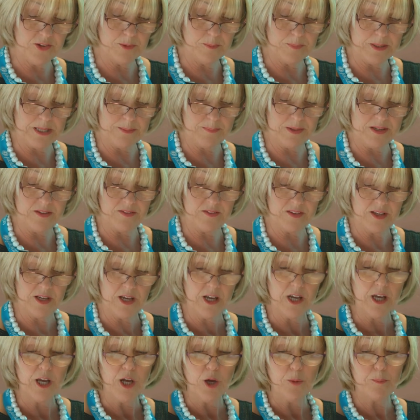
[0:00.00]
and babies,
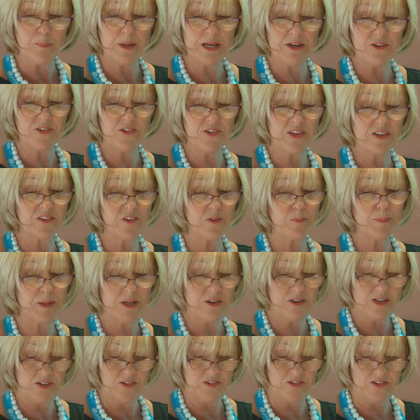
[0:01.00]
parents'
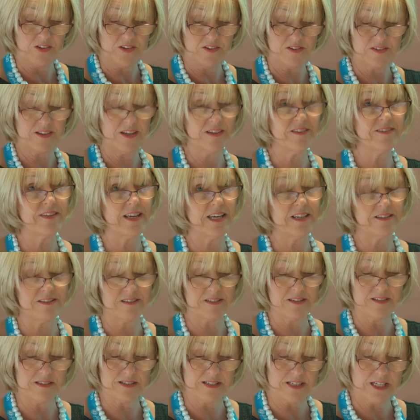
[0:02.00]
experiences assessed
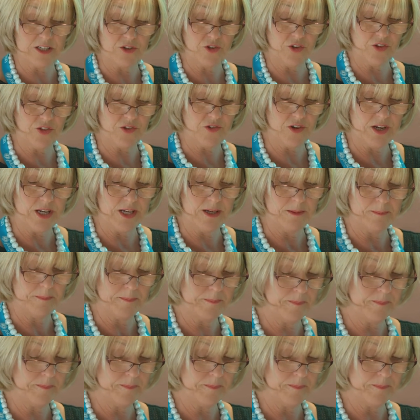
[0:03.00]
at stage 3.